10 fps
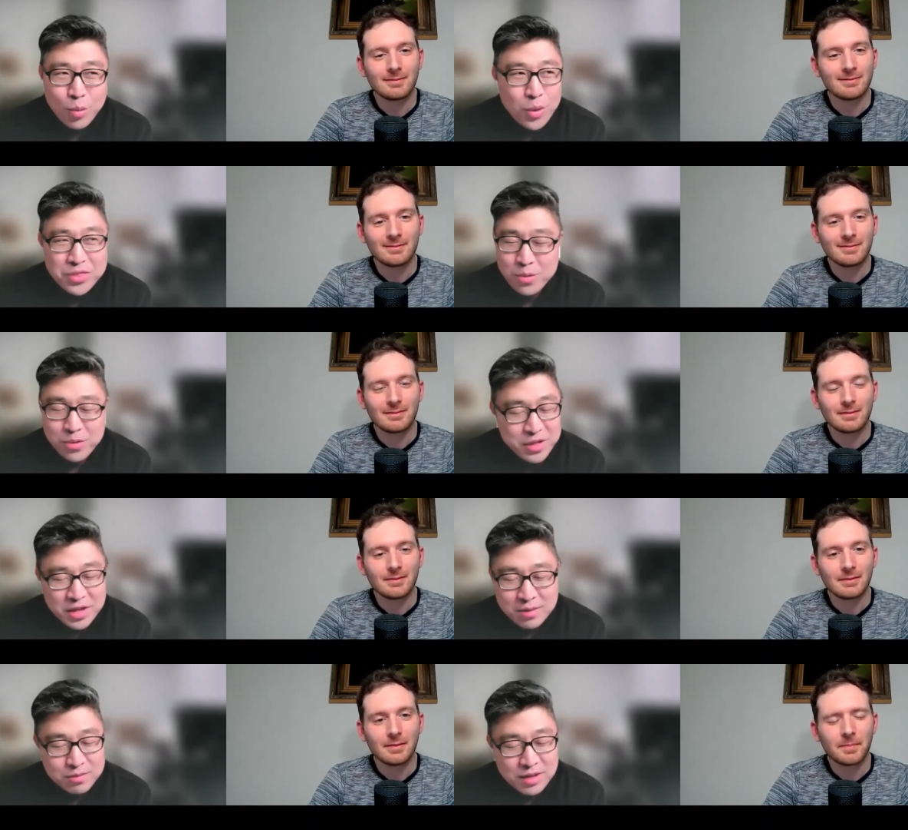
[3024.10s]
Speaker 1: know what they were
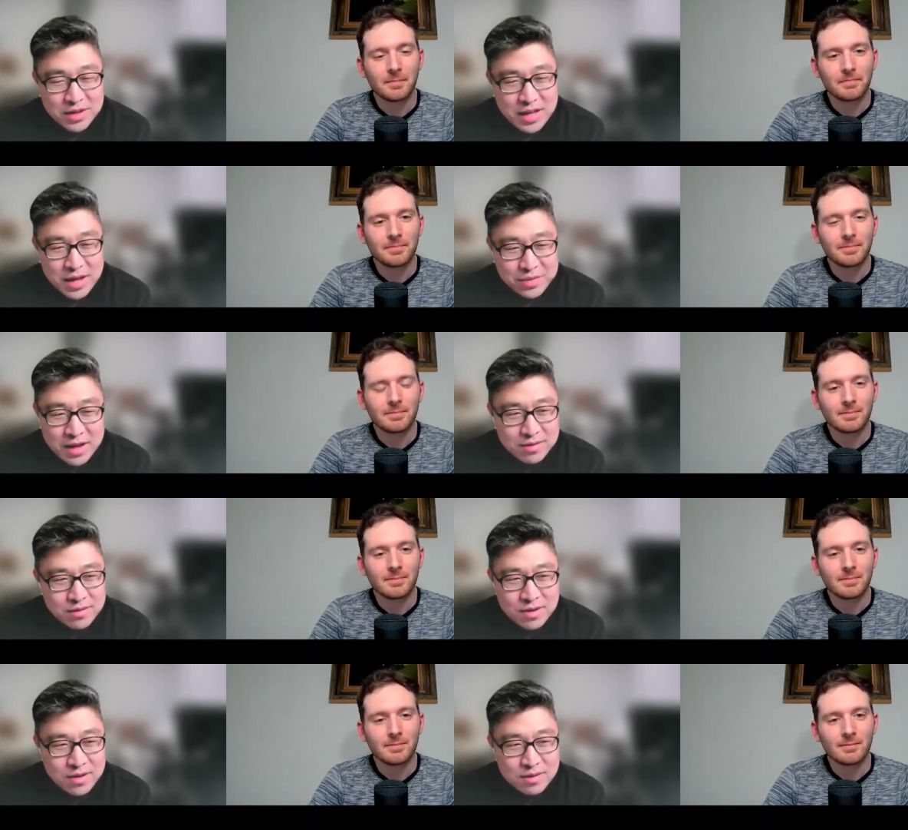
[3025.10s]
thinking sending out that
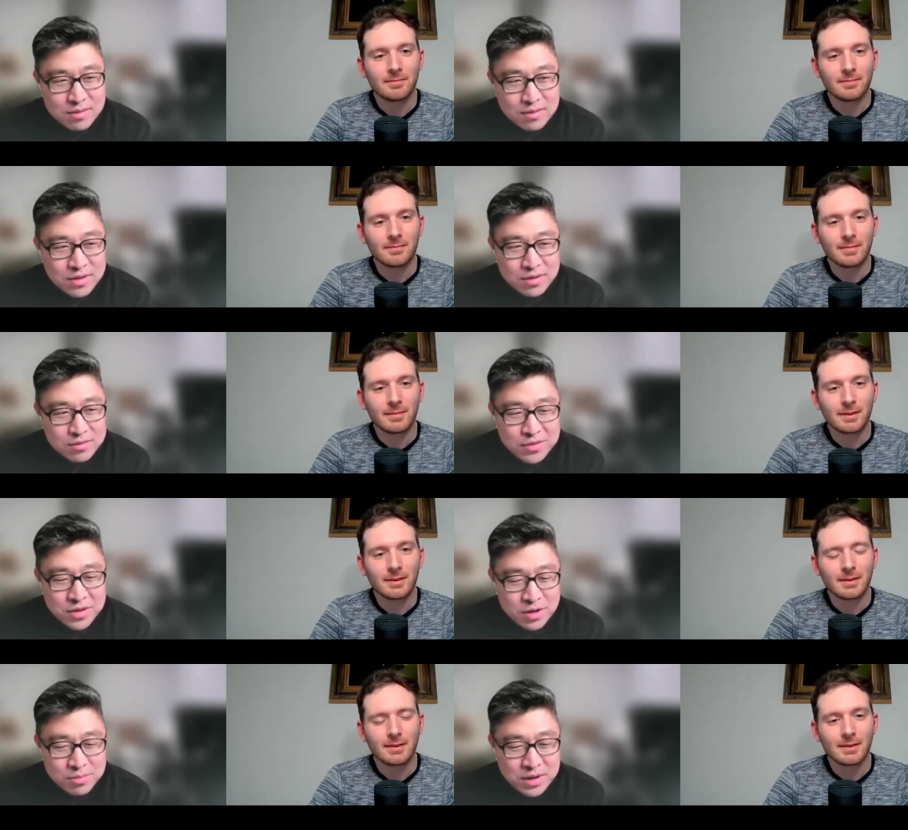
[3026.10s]
uh, you know
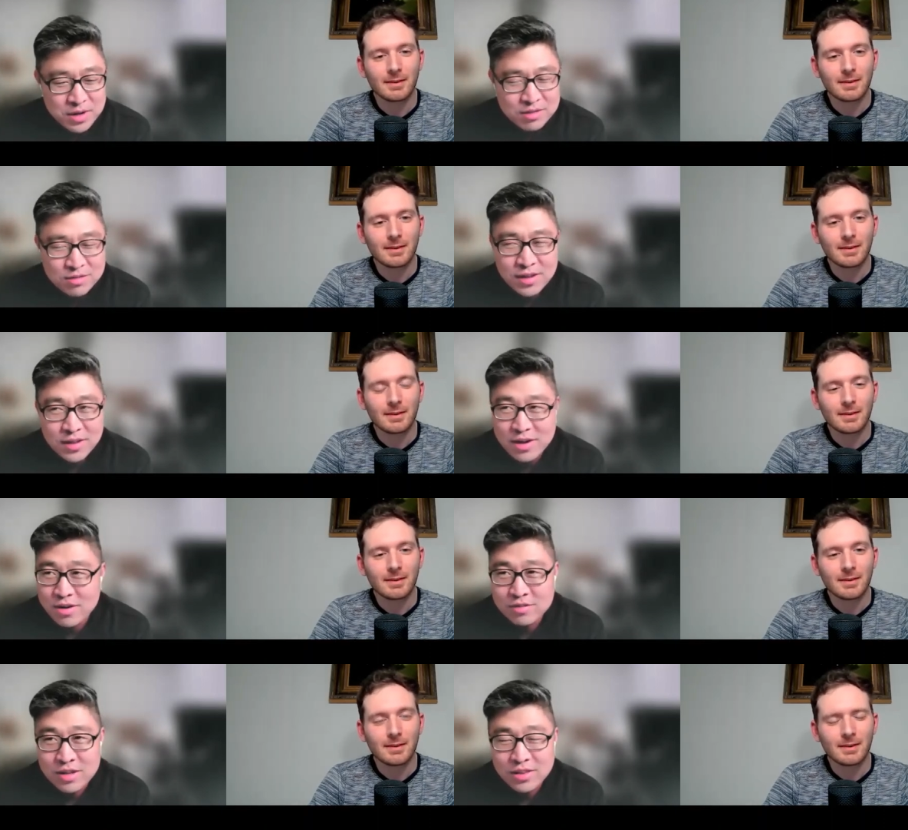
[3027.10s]
video, but it's
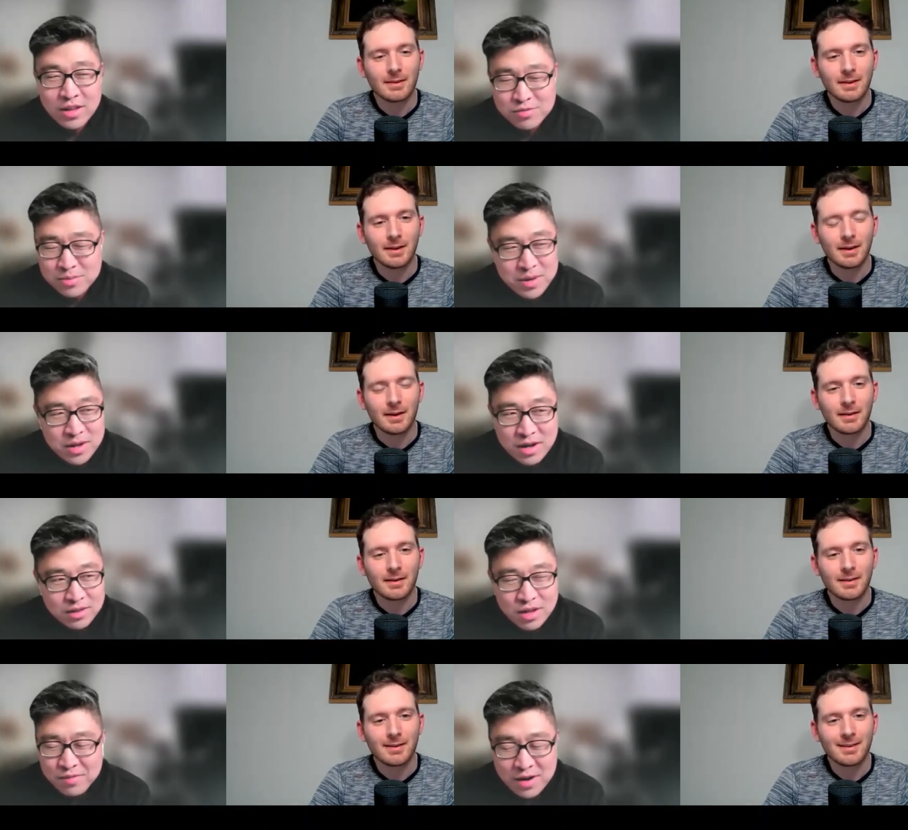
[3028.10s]
hilarious. I love it, man.
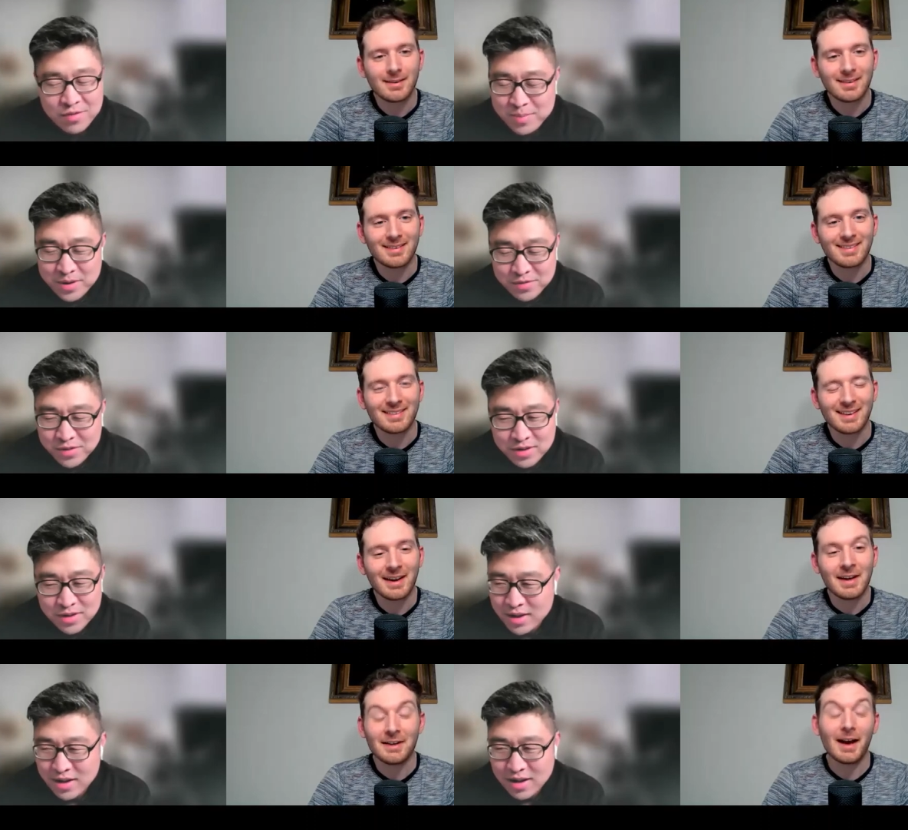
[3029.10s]
I love every bit of it.
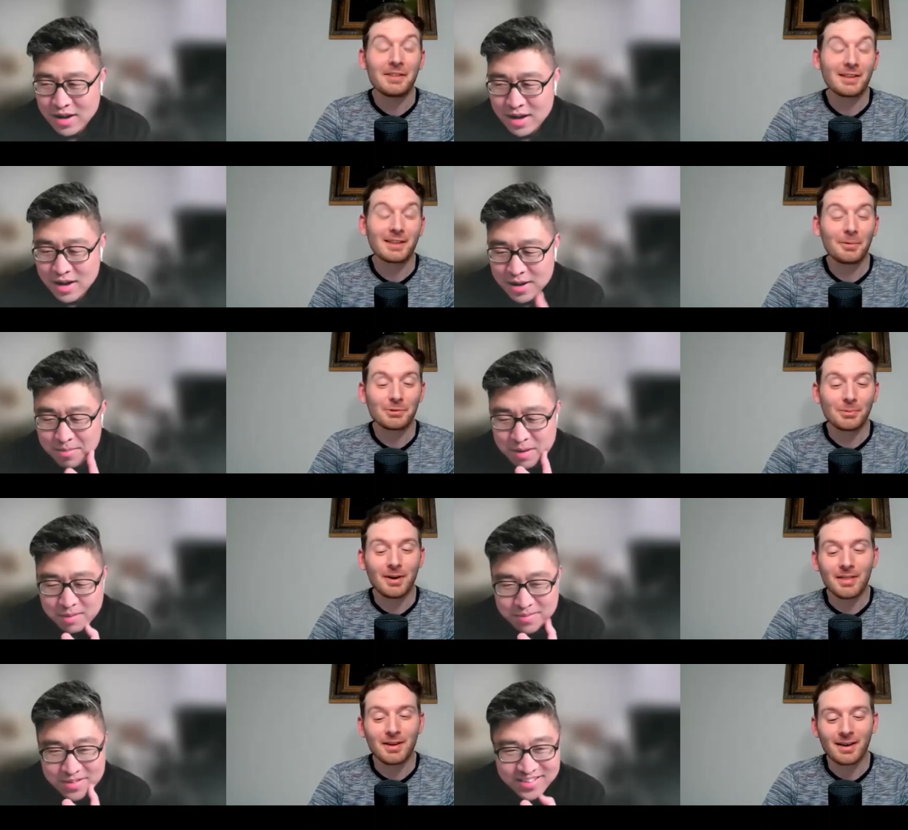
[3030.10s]
Speaker 2: Yeah, I thought that was
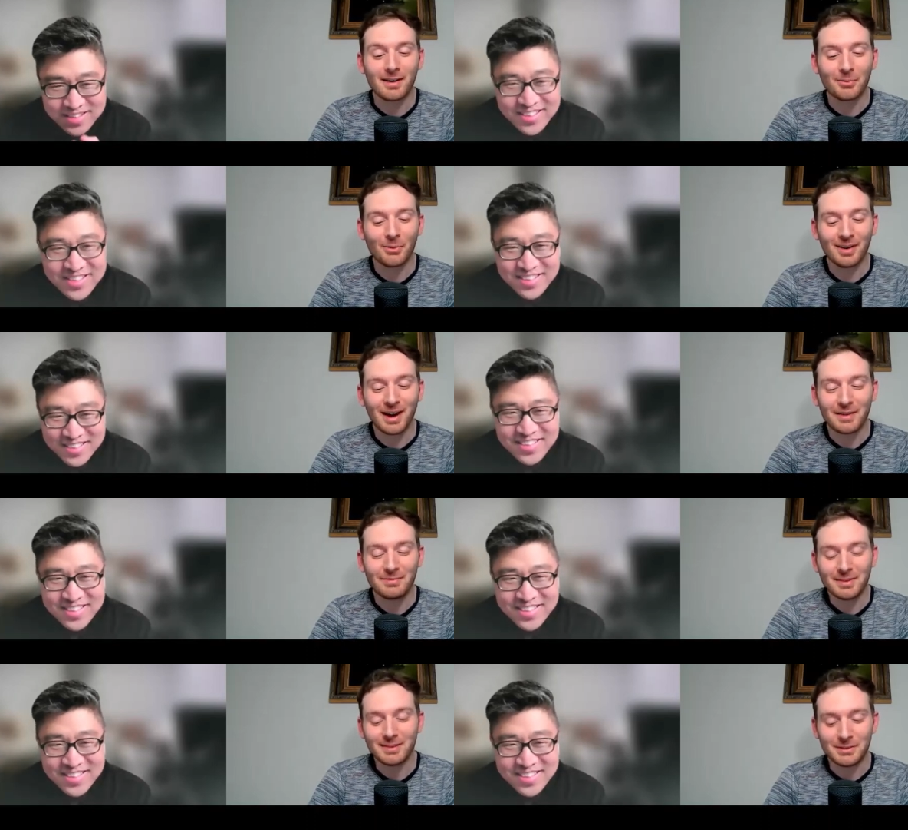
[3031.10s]
like, um, one of the what
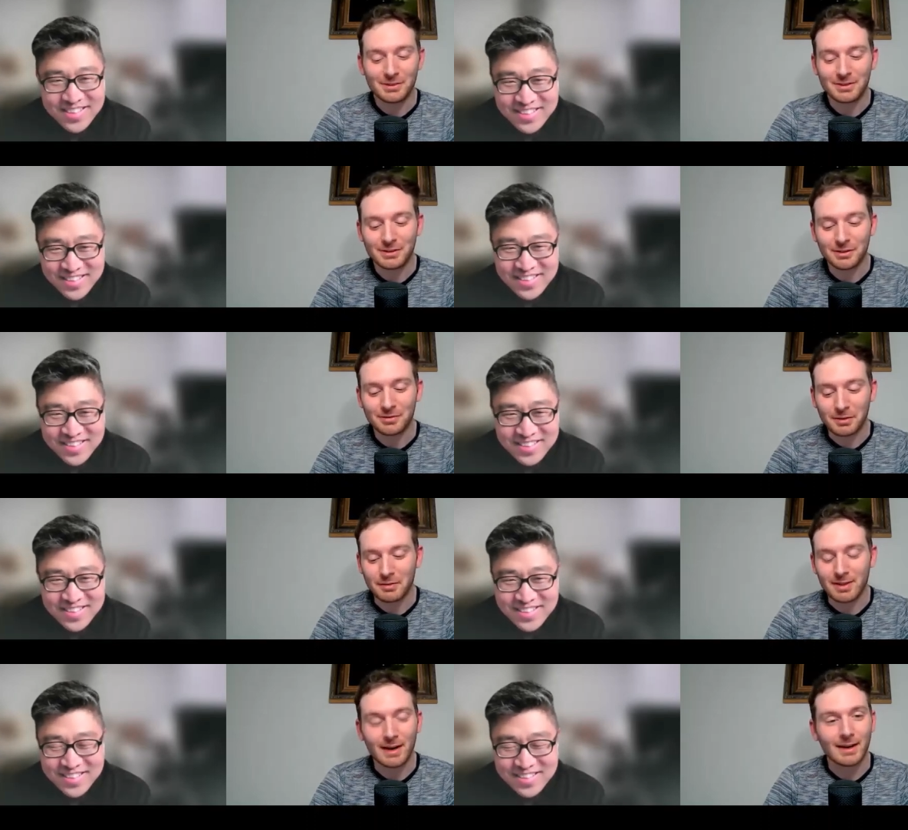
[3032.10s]
I mean. You could
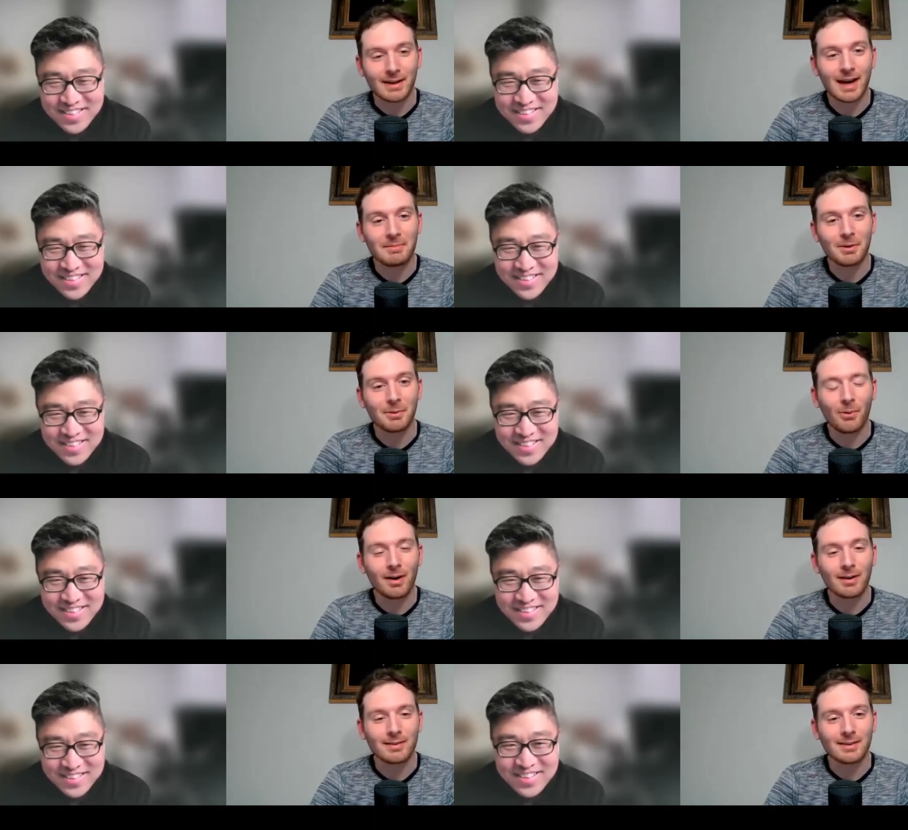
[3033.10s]
have given that an Academy
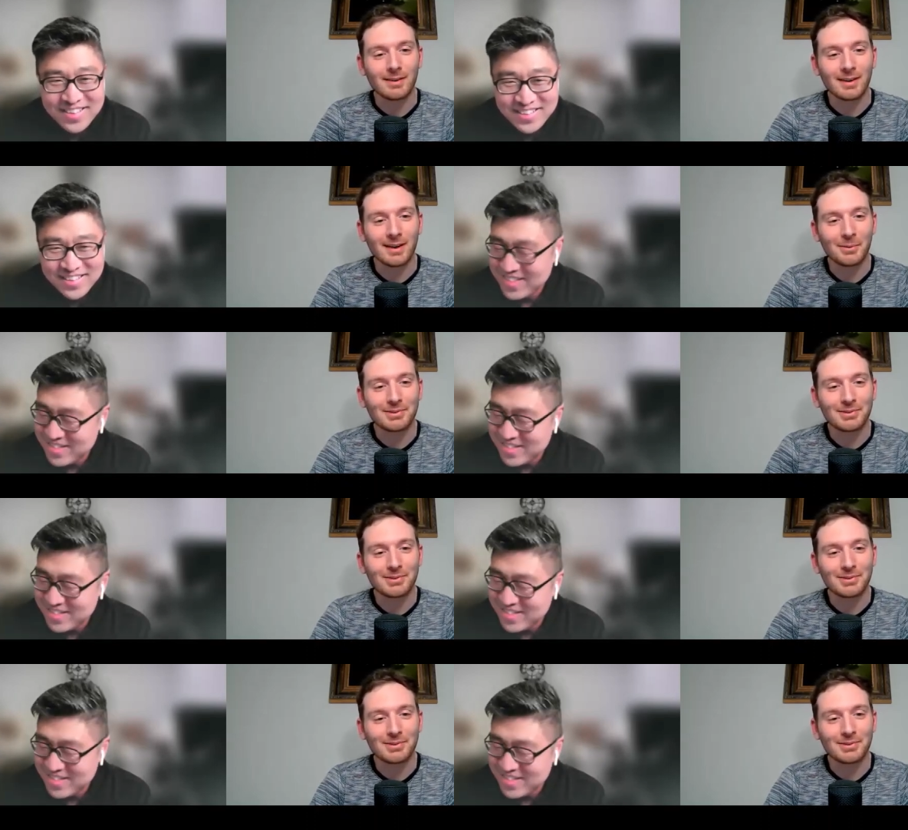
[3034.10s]
Award. You know, that